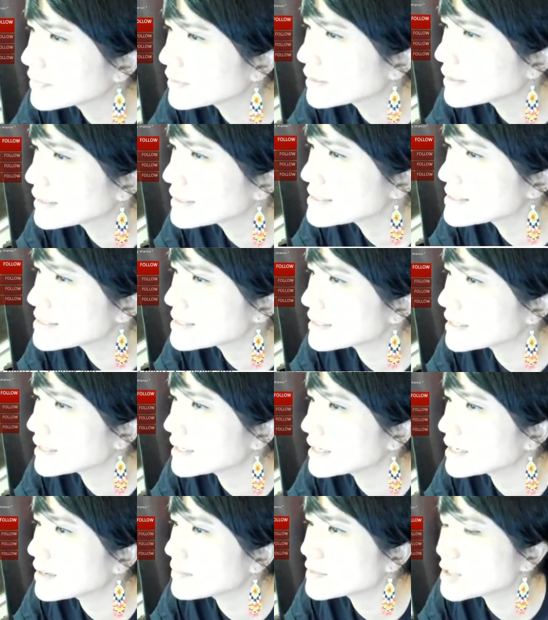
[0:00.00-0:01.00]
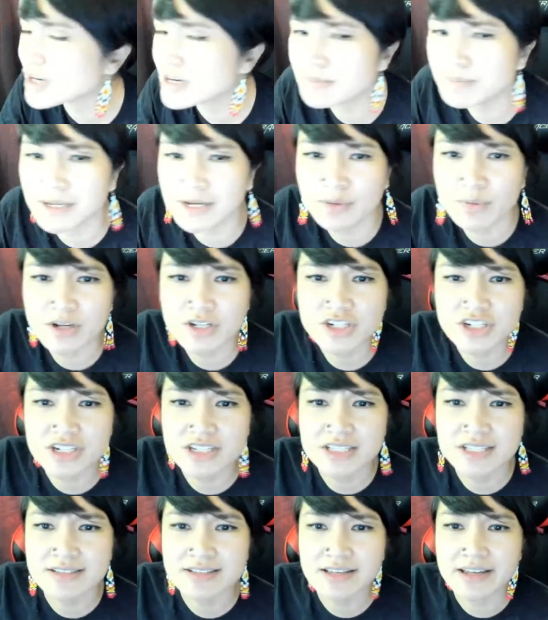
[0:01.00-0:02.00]
Let's see. I'm trying to pick
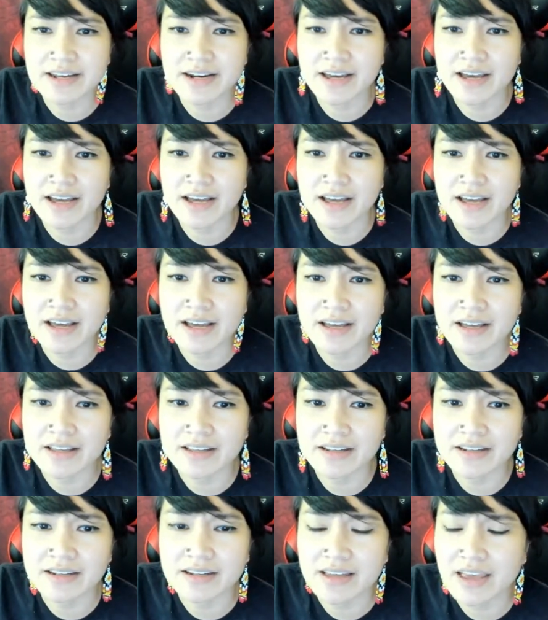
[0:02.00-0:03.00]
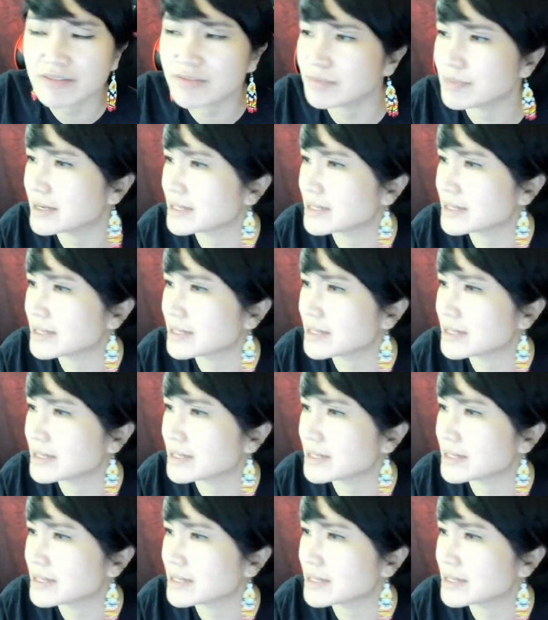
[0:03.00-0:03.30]
questions that haven't been